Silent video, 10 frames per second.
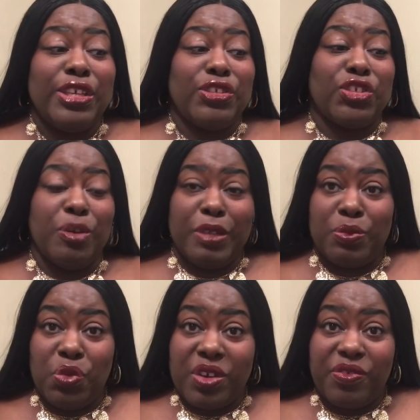so
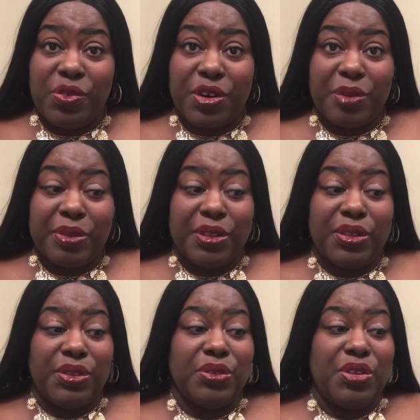much more
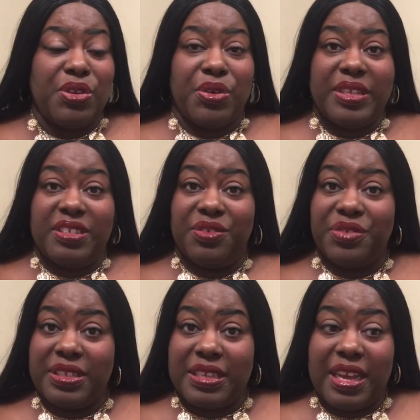affordable, you know, at
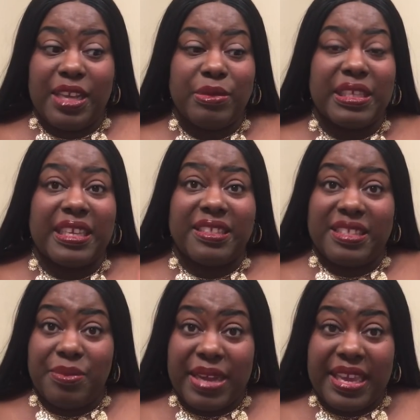different times, like
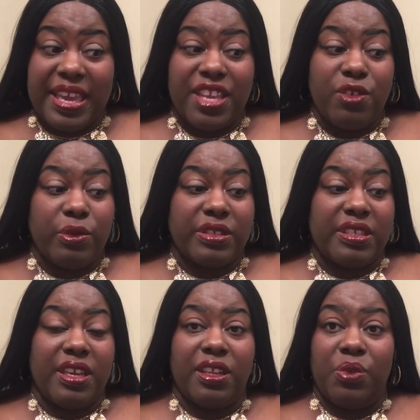semi-annual
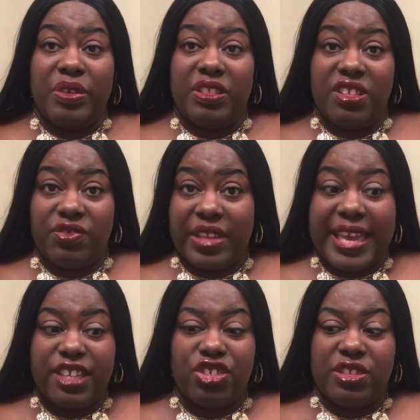sale, and with these
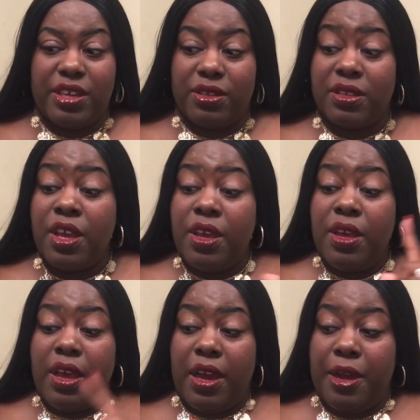flash sales,
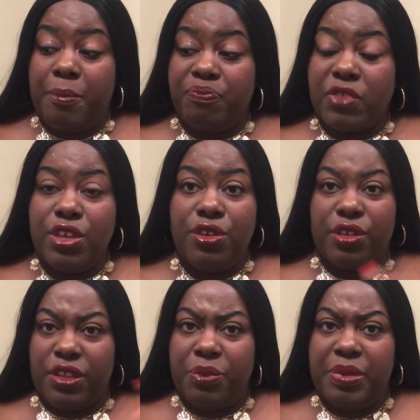you know,
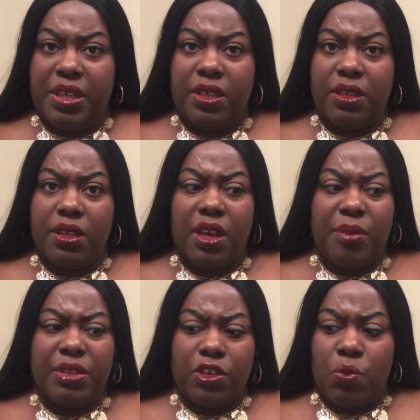they'll be a
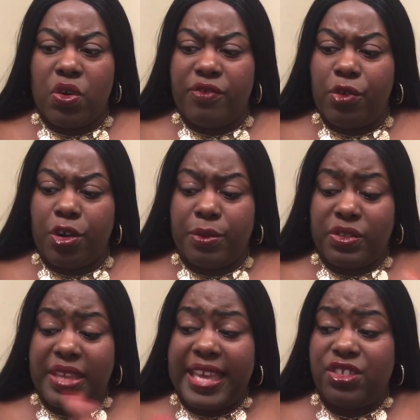little more affordable.
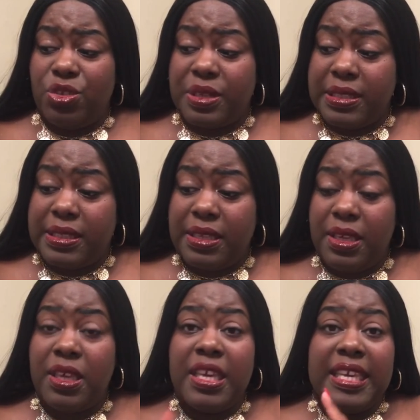So as you can
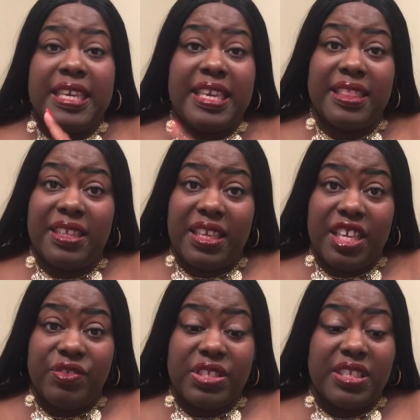see, get the
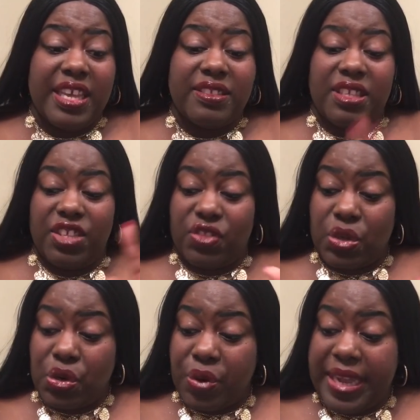gift sets, get the
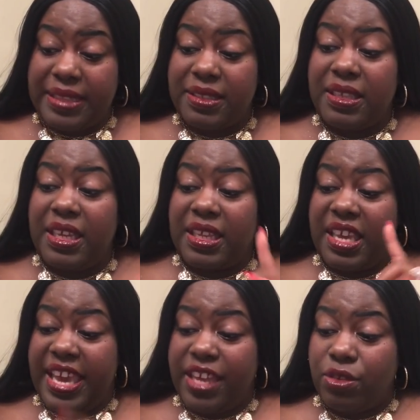crates, get
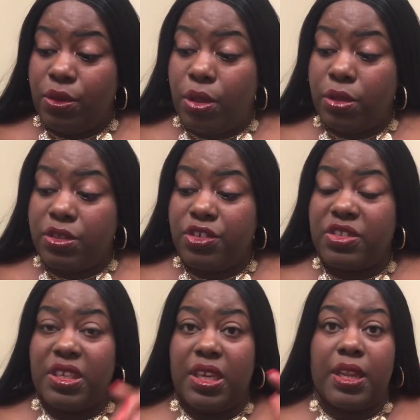candle
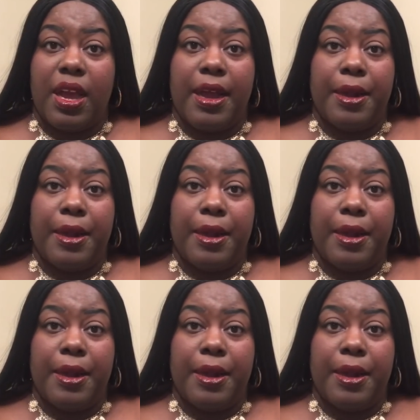holders, get